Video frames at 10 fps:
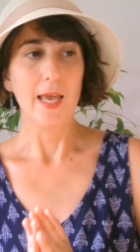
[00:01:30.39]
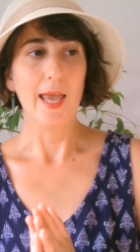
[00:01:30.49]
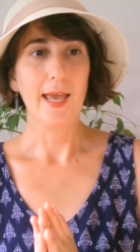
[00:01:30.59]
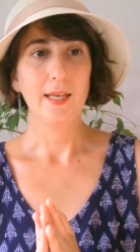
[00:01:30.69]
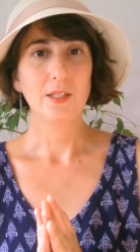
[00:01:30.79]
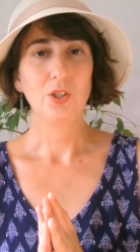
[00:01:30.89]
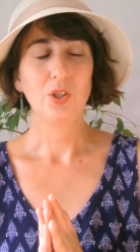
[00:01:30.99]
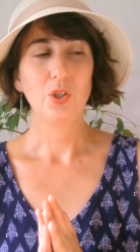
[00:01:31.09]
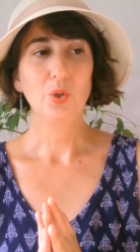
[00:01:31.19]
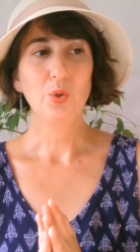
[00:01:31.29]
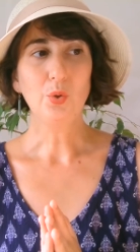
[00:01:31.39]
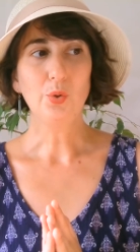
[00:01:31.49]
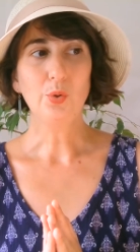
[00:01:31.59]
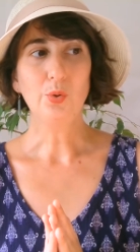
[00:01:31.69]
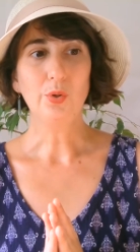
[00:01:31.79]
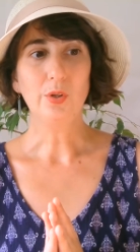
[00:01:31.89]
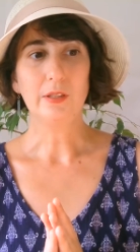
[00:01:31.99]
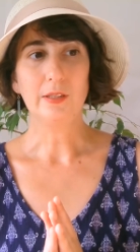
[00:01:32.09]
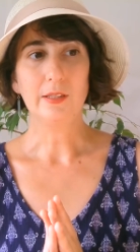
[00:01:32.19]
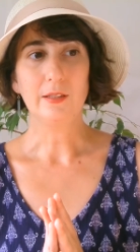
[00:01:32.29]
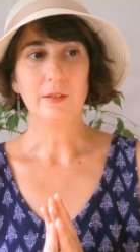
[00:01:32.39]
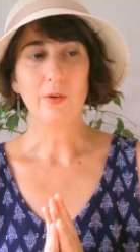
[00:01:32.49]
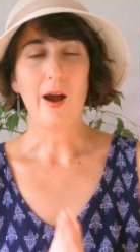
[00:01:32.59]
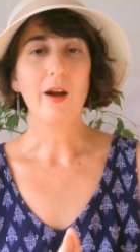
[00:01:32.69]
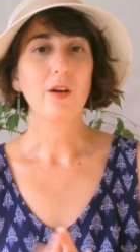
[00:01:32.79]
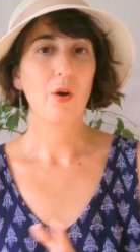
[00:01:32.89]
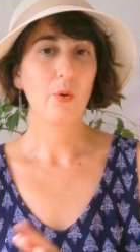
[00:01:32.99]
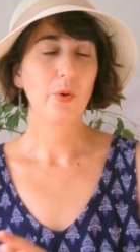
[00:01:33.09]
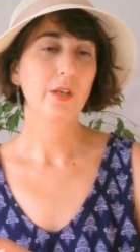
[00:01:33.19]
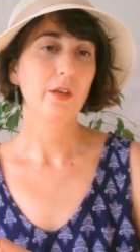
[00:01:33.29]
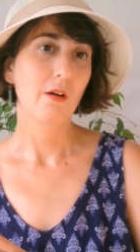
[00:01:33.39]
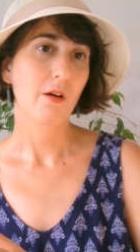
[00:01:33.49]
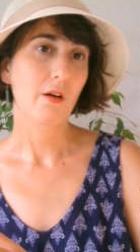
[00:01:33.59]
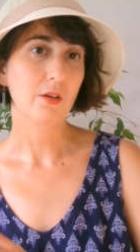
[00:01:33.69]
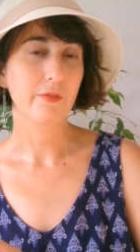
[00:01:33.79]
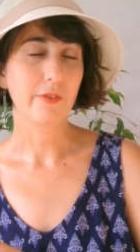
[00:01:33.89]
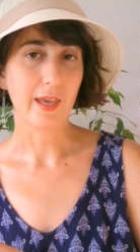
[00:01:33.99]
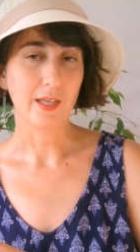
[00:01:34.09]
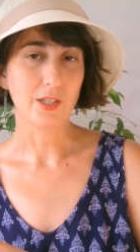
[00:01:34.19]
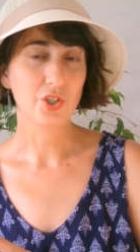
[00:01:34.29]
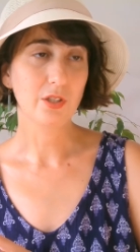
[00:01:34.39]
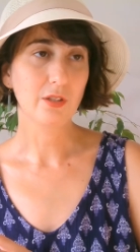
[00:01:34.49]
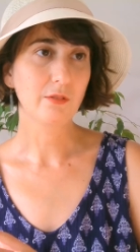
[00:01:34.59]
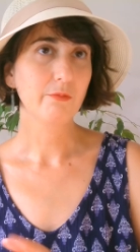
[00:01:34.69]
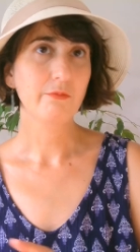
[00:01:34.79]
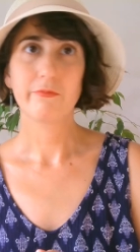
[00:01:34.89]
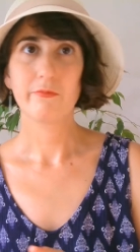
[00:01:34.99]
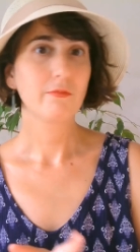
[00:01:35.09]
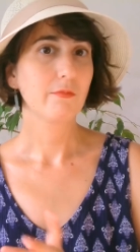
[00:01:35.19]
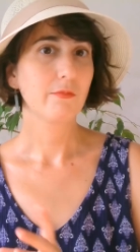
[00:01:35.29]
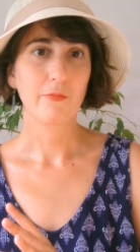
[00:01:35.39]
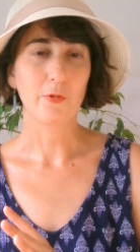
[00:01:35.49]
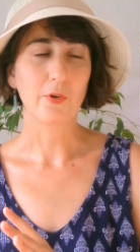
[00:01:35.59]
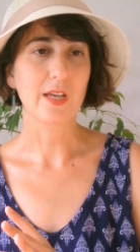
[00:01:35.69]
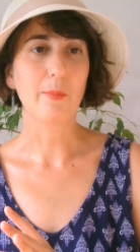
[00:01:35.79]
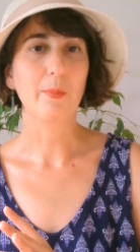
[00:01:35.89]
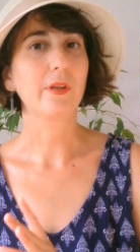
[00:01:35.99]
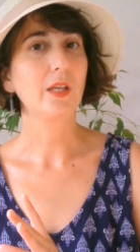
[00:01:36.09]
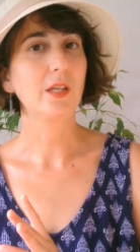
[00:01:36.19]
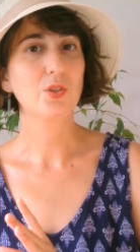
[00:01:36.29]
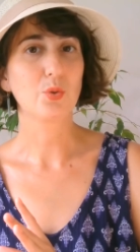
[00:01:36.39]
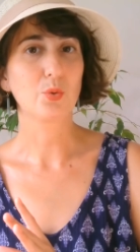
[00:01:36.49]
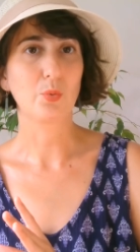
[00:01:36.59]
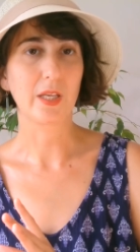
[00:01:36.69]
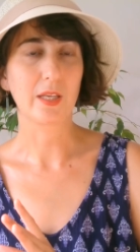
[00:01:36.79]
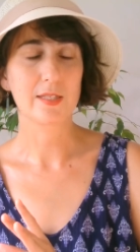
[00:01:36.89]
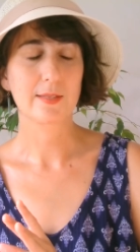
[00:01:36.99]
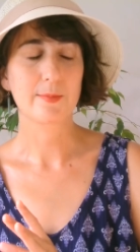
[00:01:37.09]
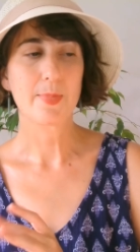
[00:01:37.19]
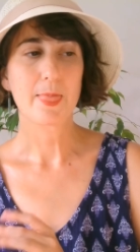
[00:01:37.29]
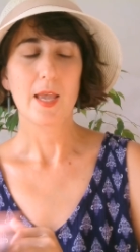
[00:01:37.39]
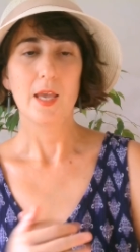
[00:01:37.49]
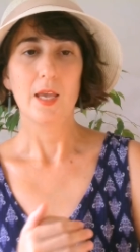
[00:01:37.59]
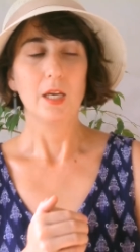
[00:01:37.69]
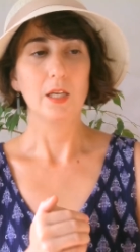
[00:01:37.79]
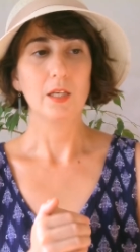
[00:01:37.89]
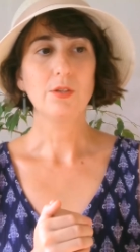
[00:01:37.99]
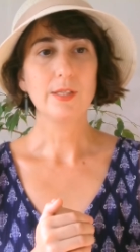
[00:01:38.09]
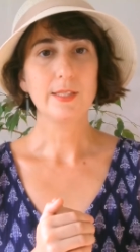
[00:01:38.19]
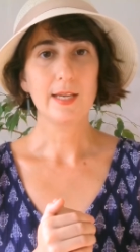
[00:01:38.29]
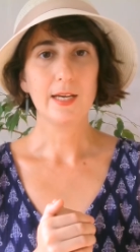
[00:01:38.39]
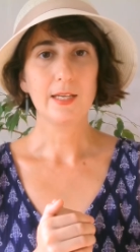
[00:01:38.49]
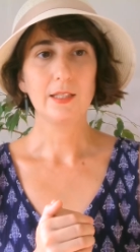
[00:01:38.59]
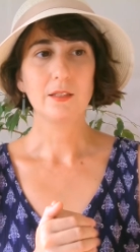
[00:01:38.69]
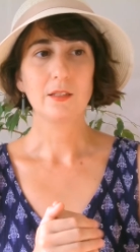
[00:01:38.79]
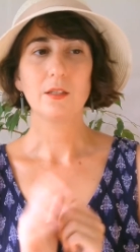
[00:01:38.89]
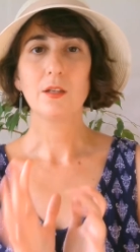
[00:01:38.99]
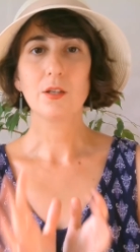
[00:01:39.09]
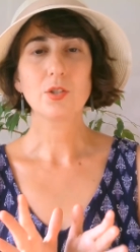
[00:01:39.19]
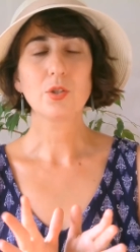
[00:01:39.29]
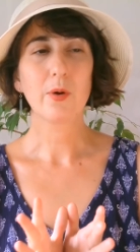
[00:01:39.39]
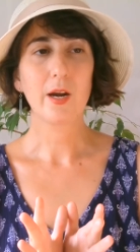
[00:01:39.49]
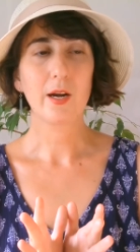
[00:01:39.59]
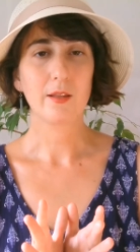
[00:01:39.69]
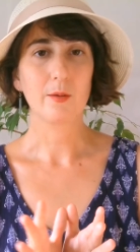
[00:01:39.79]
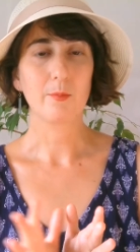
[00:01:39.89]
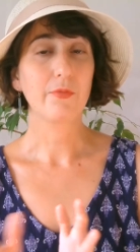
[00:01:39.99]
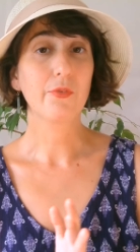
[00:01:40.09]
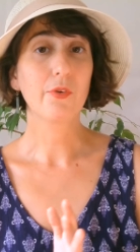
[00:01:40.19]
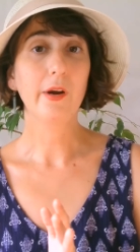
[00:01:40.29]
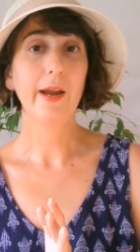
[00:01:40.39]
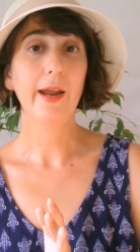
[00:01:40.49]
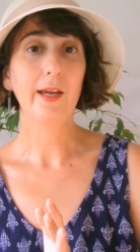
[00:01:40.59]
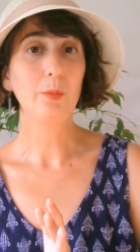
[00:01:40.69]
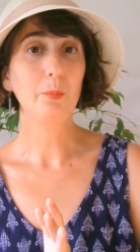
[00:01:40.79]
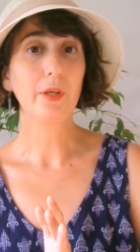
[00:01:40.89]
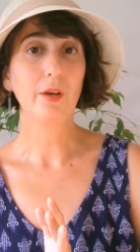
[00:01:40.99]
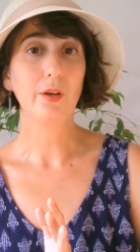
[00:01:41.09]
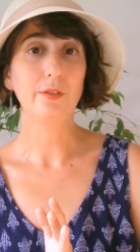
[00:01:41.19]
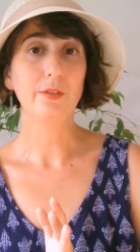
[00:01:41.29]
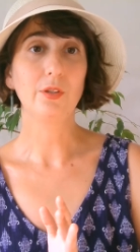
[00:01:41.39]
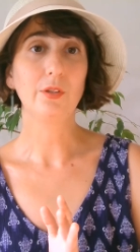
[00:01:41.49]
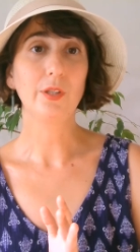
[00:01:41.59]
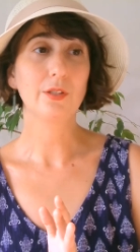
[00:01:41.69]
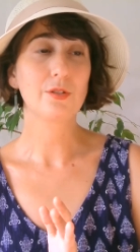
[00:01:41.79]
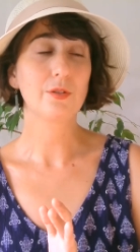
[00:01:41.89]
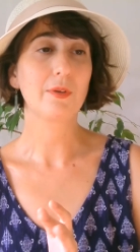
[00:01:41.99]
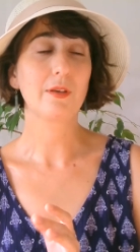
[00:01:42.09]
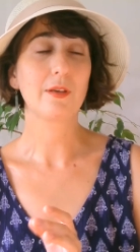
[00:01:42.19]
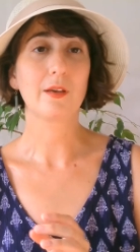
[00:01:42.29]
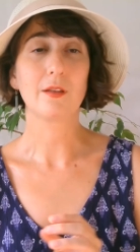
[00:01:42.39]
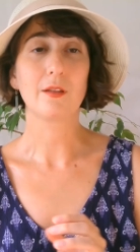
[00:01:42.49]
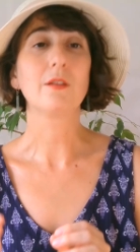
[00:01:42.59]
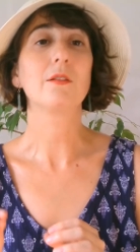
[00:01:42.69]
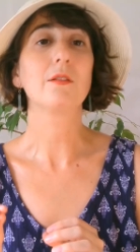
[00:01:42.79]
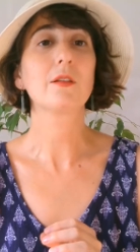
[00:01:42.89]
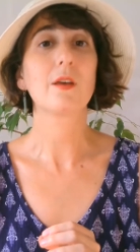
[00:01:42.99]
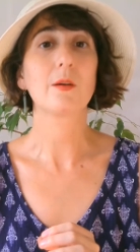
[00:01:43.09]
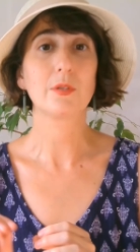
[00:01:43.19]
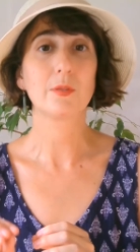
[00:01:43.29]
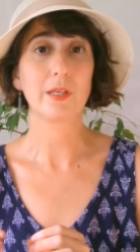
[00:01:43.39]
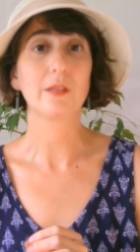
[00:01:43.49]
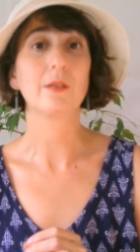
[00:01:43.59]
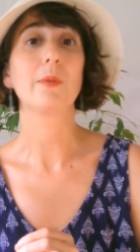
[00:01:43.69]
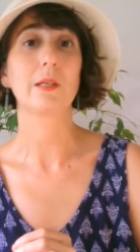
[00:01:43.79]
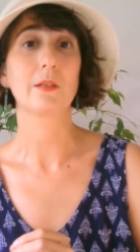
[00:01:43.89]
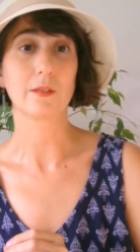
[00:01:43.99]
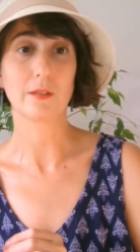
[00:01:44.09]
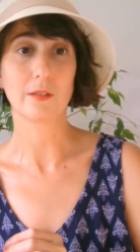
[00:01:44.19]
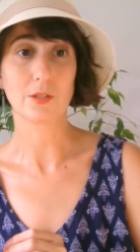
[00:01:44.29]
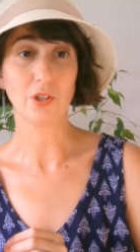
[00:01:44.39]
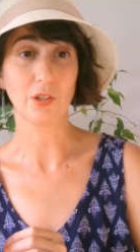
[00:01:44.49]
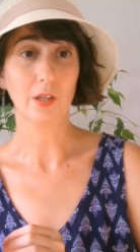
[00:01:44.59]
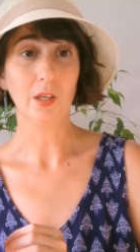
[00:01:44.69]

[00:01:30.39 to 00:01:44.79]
and you are going on a vacation, for example, in 2 weeks, and you decided not to wear them beforehand because you need them to be in mint condition.